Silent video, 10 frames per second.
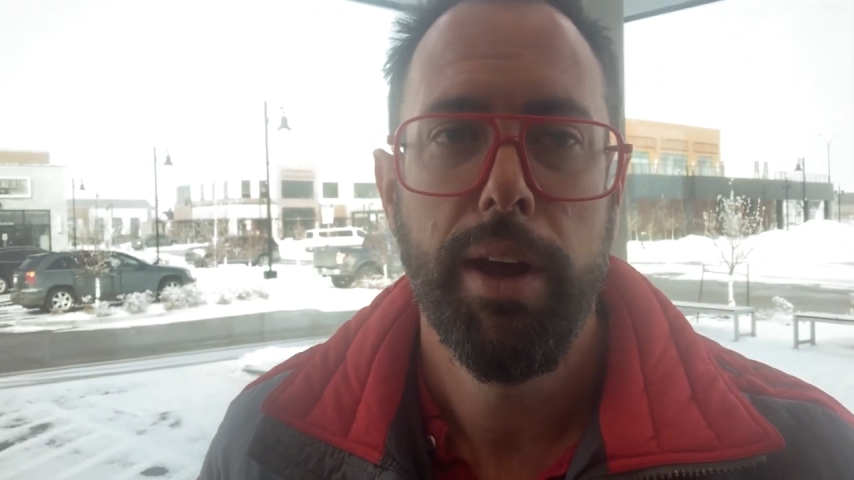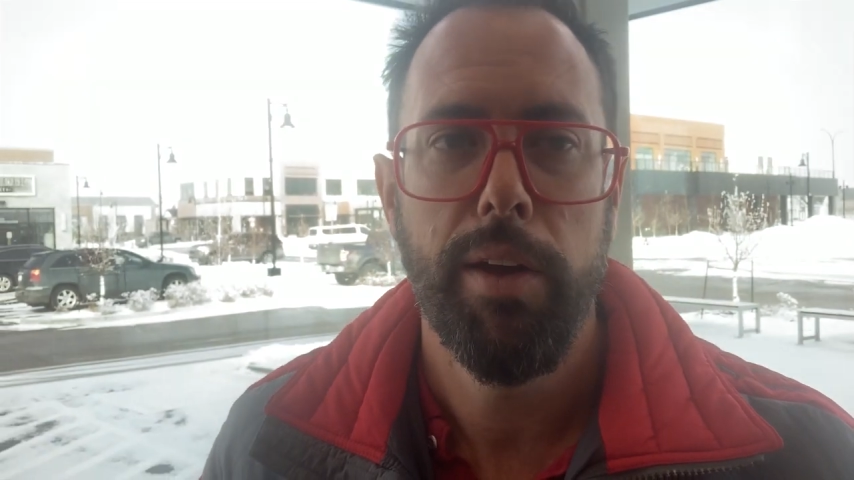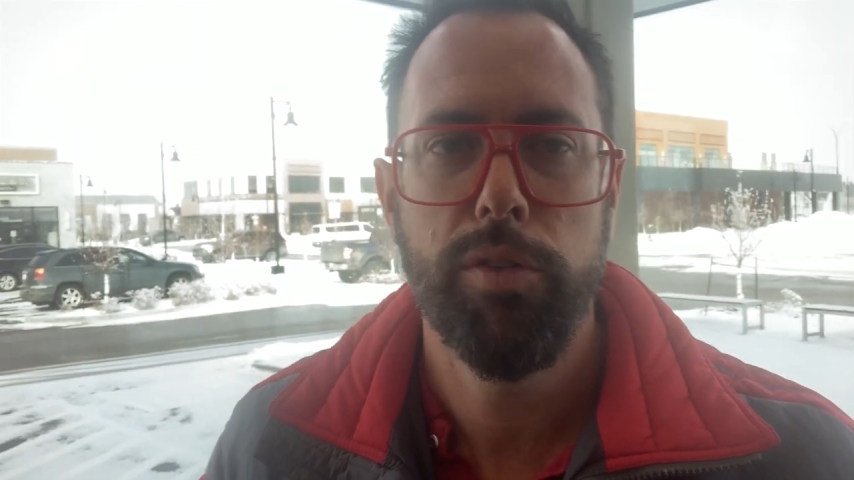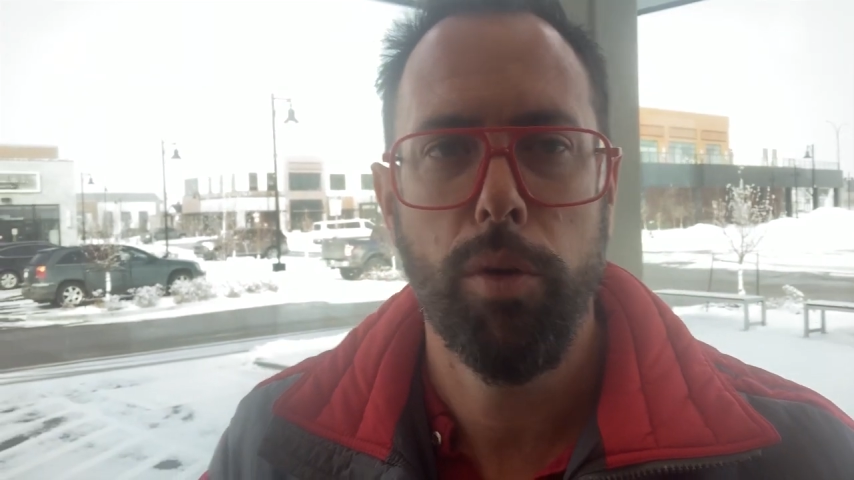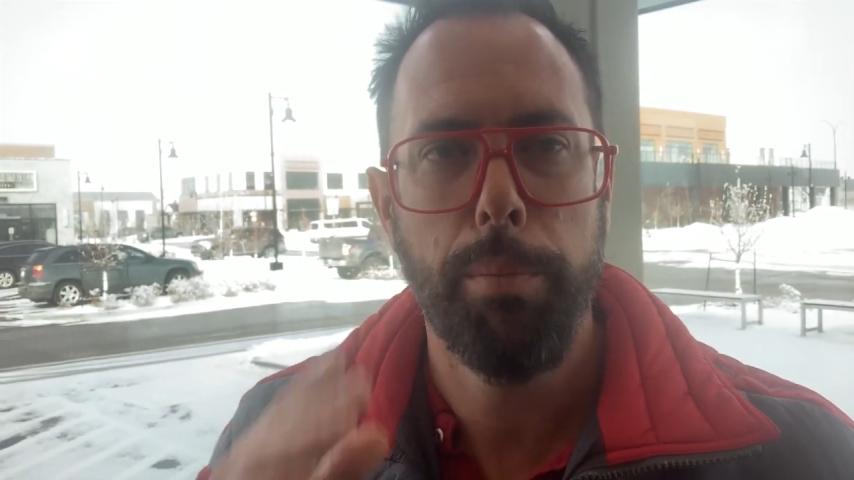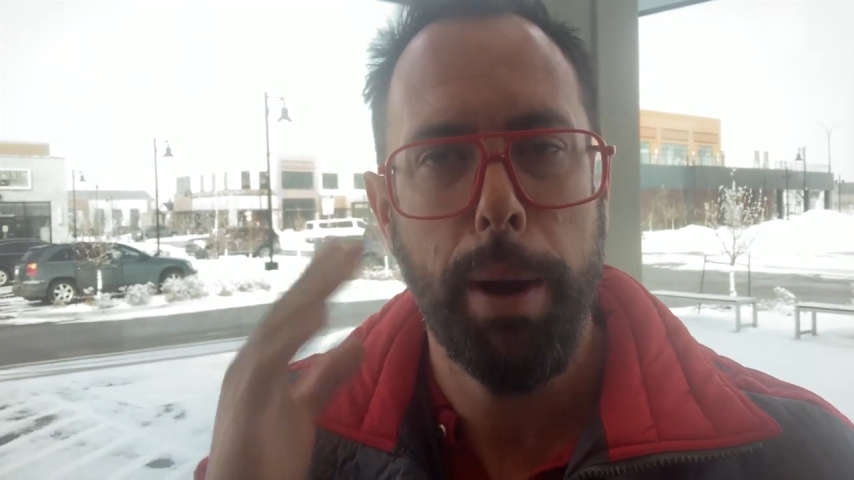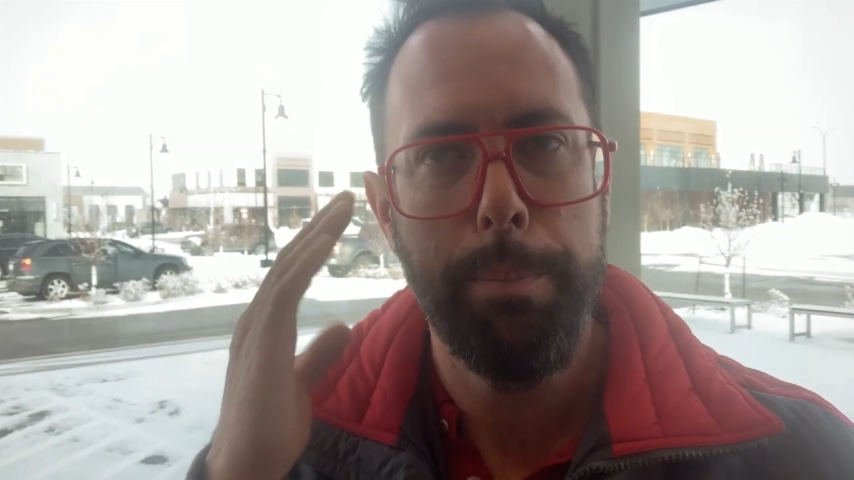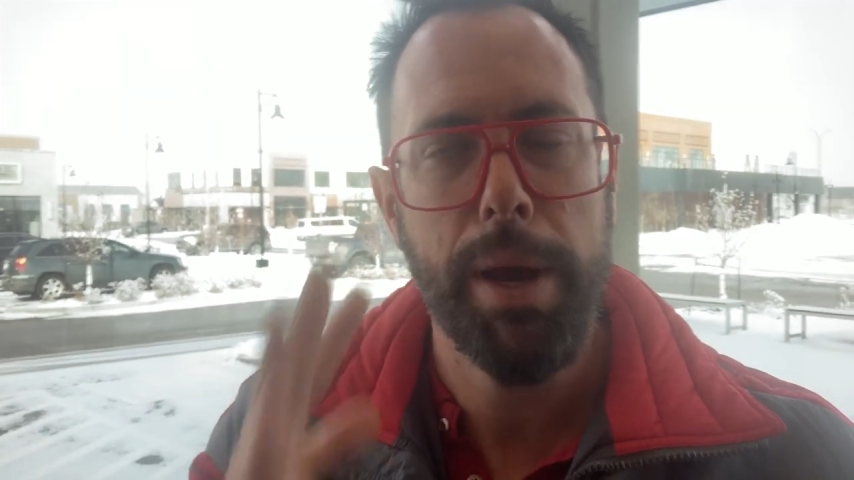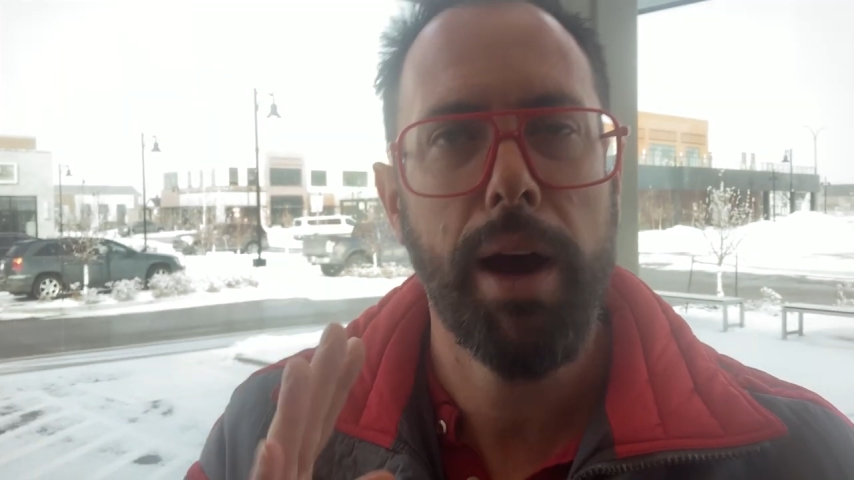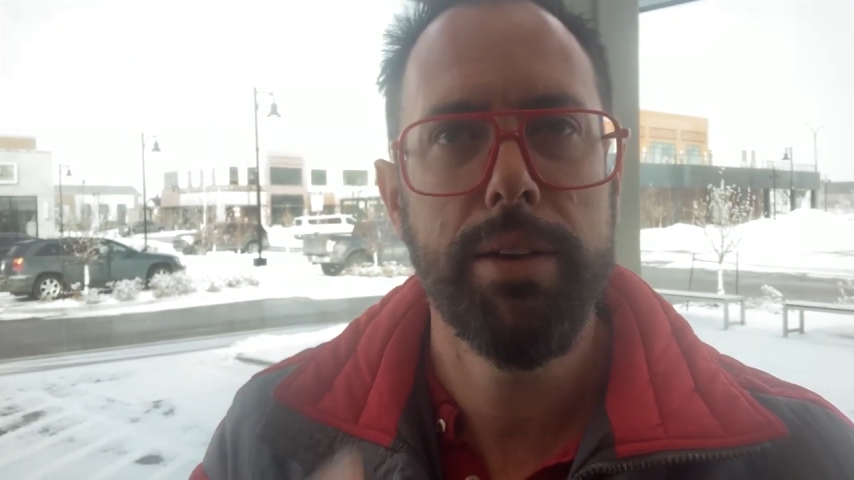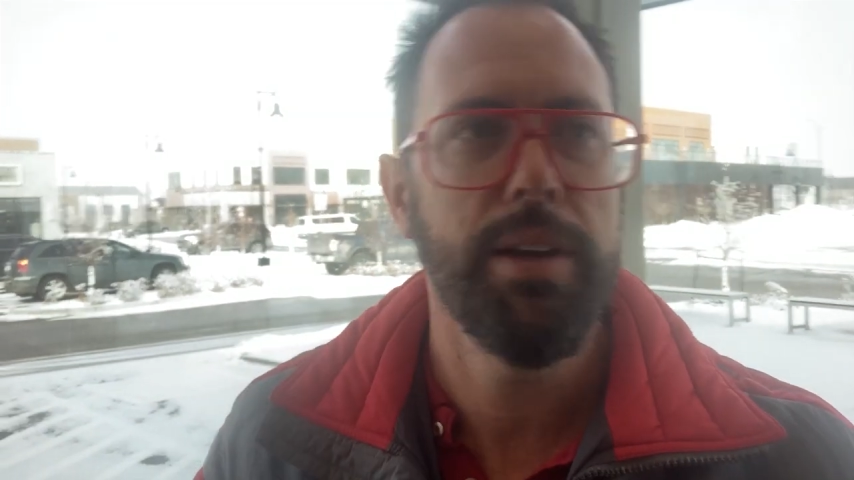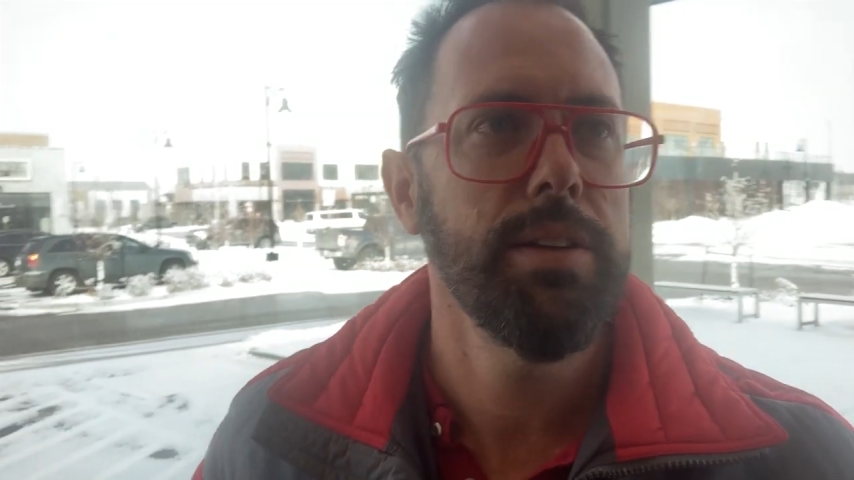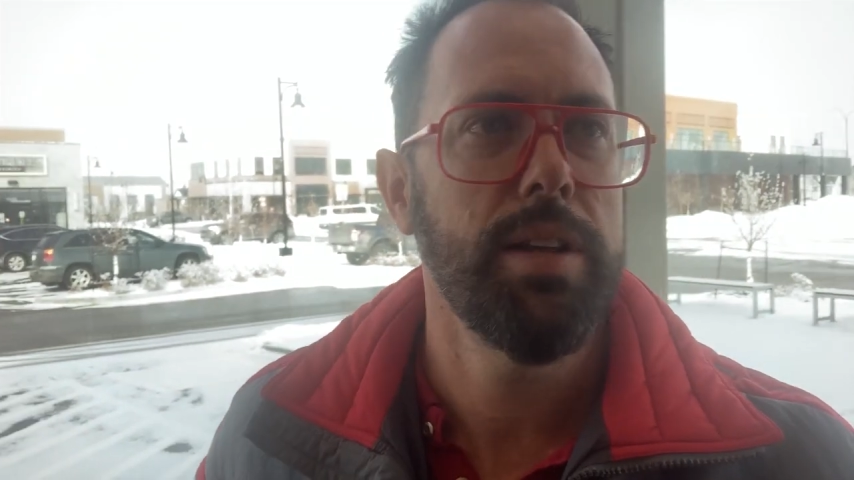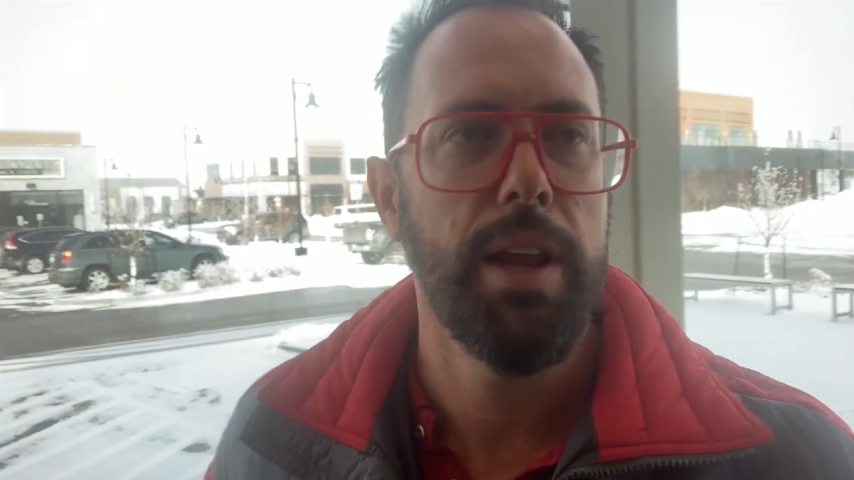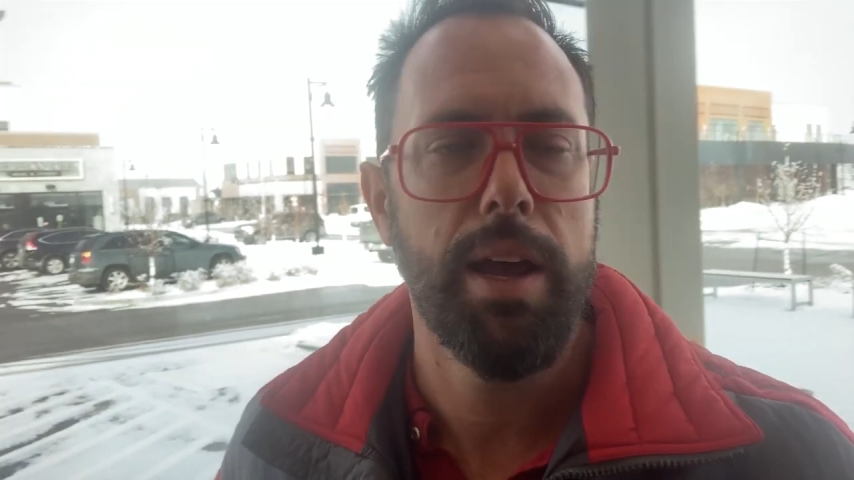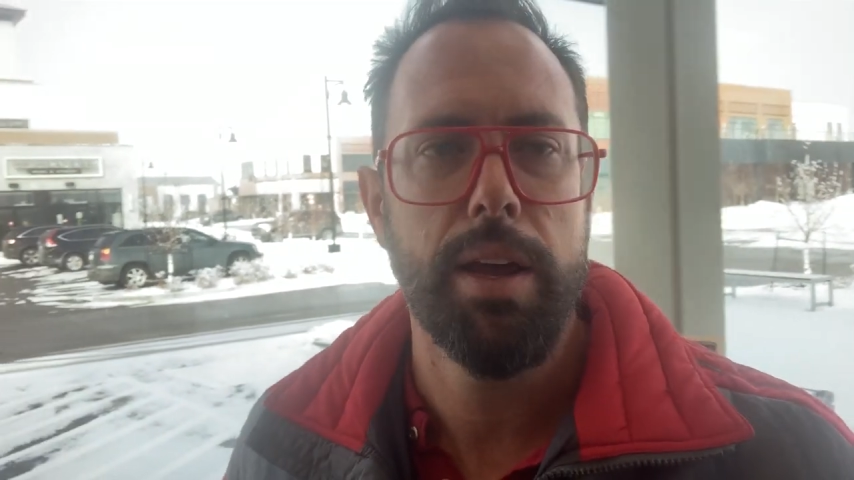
And so my big idea today